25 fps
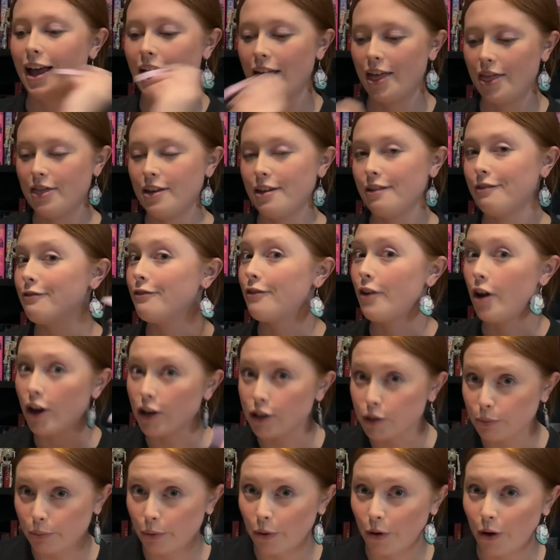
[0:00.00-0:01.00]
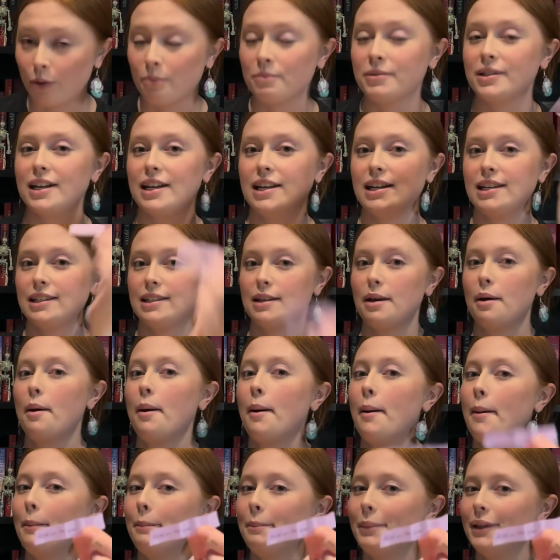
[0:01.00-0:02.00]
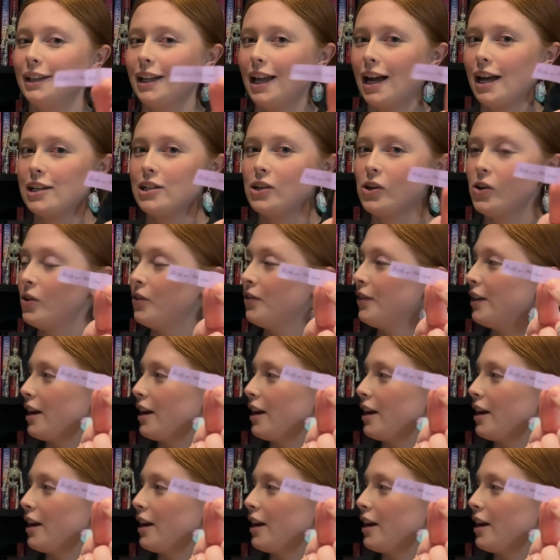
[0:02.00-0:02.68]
The first prompt is blood on the